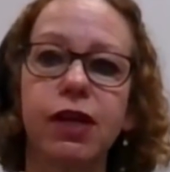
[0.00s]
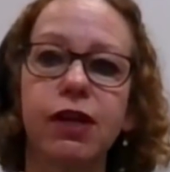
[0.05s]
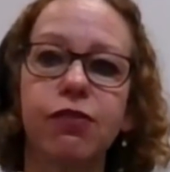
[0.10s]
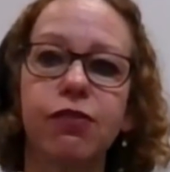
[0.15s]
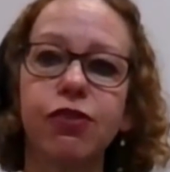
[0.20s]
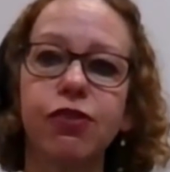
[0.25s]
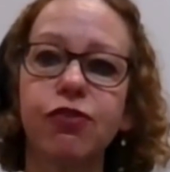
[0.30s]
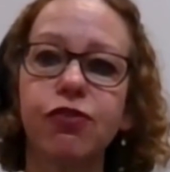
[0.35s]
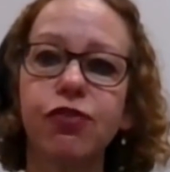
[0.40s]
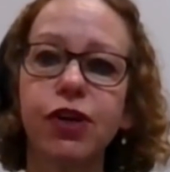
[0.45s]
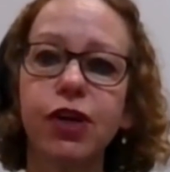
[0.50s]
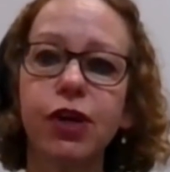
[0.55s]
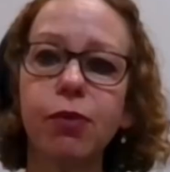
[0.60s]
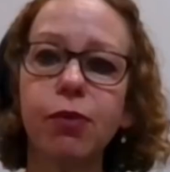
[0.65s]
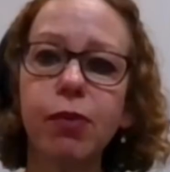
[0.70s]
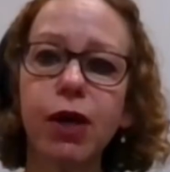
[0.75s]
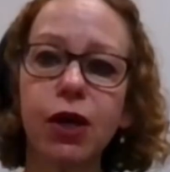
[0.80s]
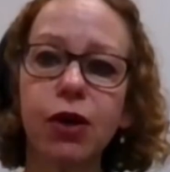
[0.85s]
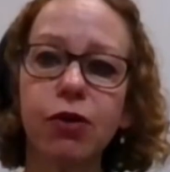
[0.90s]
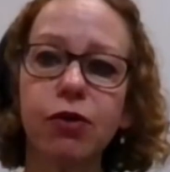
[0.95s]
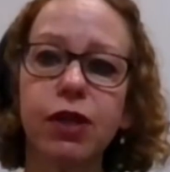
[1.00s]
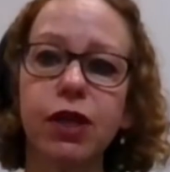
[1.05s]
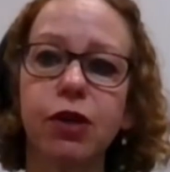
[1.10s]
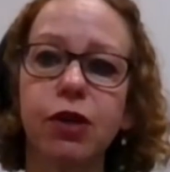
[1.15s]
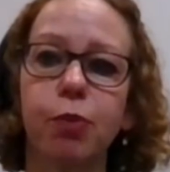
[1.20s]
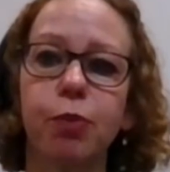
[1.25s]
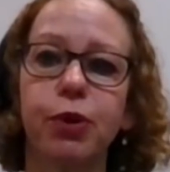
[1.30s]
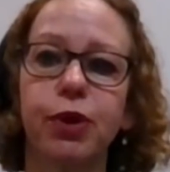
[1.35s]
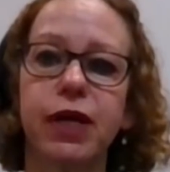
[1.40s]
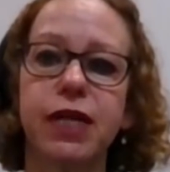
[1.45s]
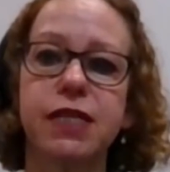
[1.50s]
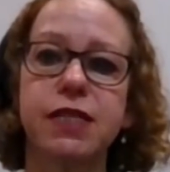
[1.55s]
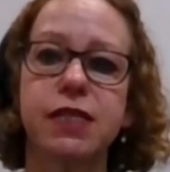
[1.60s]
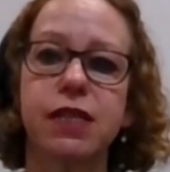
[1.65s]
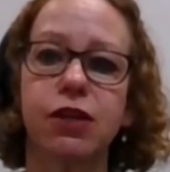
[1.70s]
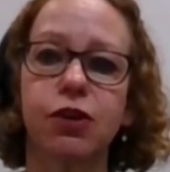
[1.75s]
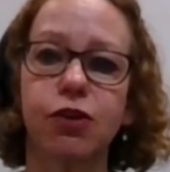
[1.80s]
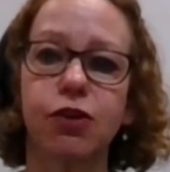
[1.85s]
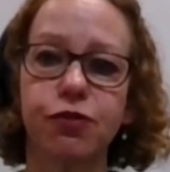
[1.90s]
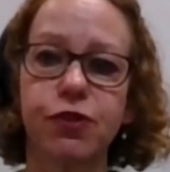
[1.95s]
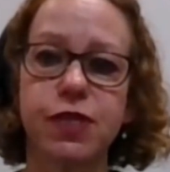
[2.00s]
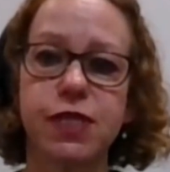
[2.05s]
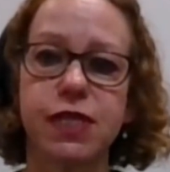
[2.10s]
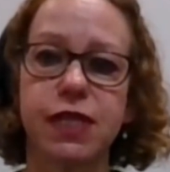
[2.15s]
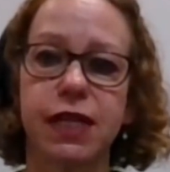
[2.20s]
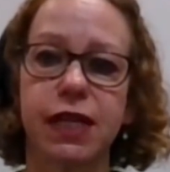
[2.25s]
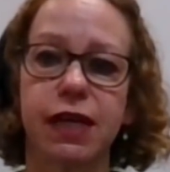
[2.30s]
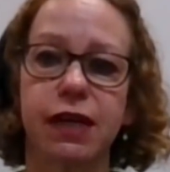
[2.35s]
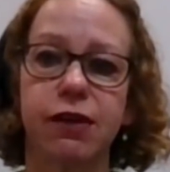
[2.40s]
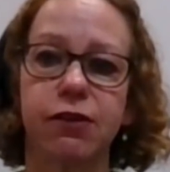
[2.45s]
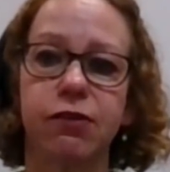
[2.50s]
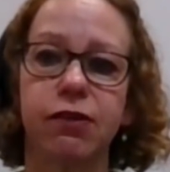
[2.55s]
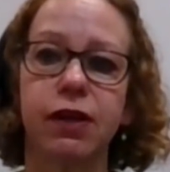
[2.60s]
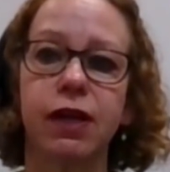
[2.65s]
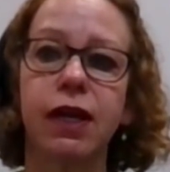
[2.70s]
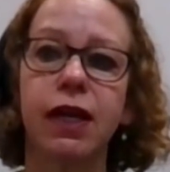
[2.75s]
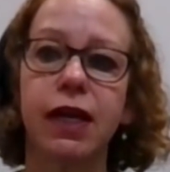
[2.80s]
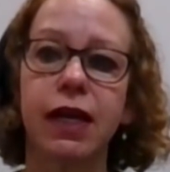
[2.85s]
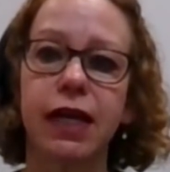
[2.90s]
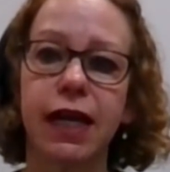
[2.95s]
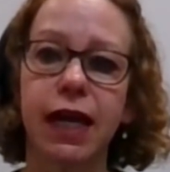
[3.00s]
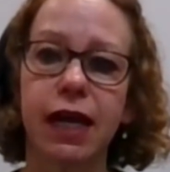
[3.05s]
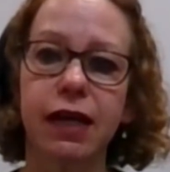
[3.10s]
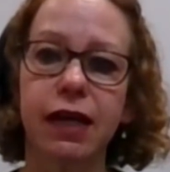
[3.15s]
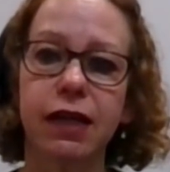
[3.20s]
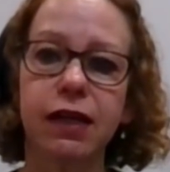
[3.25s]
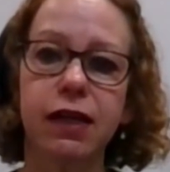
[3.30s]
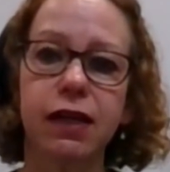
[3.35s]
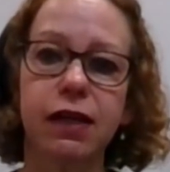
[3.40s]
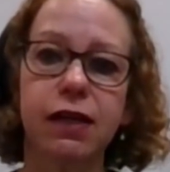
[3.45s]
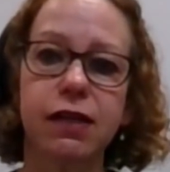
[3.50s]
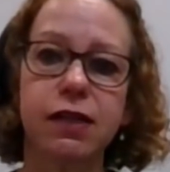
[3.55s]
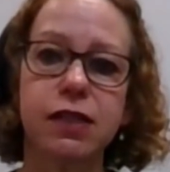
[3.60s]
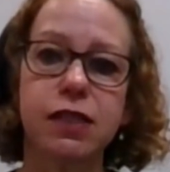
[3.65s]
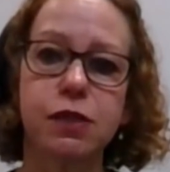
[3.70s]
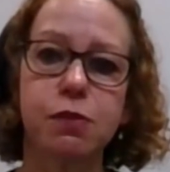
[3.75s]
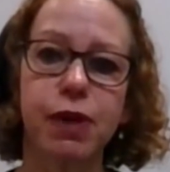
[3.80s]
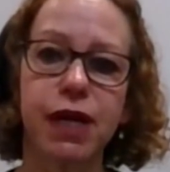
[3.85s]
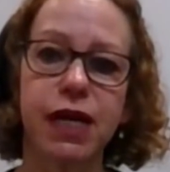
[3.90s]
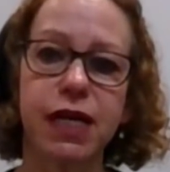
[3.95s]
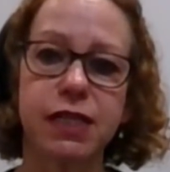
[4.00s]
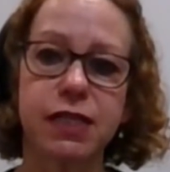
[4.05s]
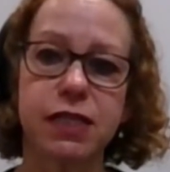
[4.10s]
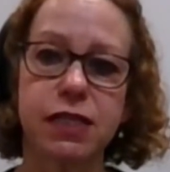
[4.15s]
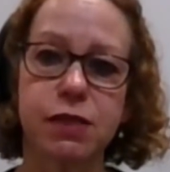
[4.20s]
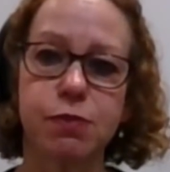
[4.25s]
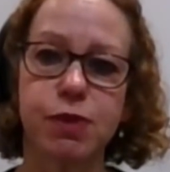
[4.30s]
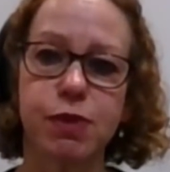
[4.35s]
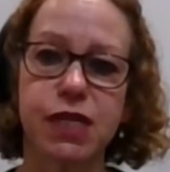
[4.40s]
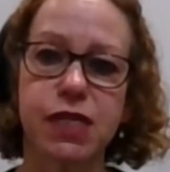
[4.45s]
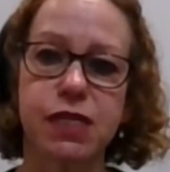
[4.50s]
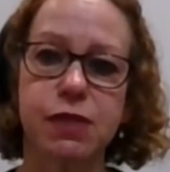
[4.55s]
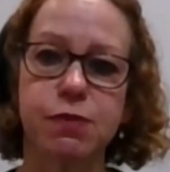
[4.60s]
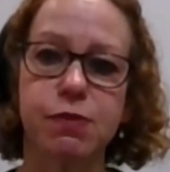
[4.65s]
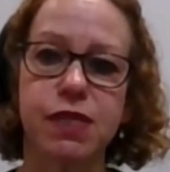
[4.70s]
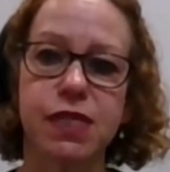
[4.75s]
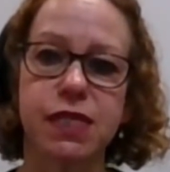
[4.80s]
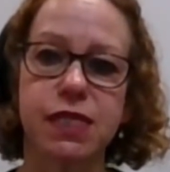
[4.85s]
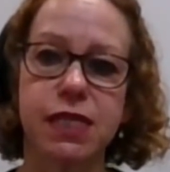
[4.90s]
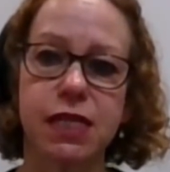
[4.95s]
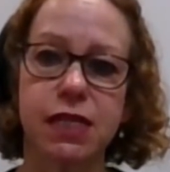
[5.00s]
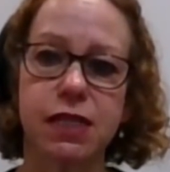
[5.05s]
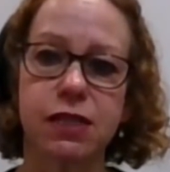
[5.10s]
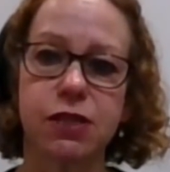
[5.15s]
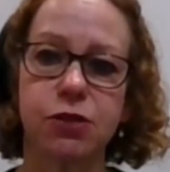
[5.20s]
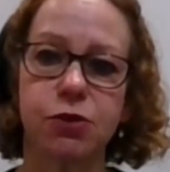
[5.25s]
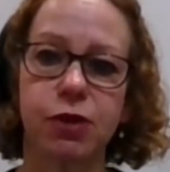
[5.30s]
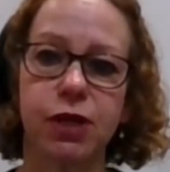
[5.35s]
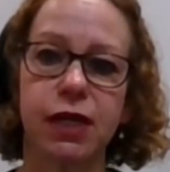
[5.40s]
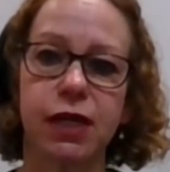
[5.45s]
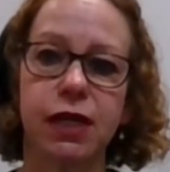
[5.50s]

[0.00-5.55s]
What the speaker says: If a firm only operates an office account, can clients pay disbursements into